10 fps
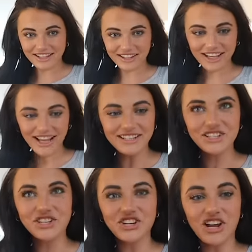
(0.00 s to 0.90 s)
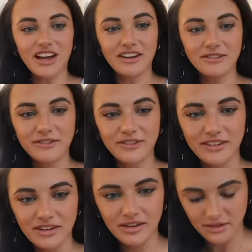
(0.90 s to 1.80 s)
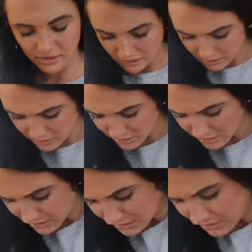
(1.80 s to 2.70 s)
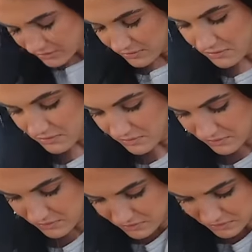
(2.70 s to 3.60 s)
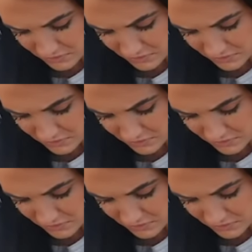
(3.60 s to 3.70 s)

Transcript: the old lady talked shove. to me before, I, and that's why and, I turned and around. then and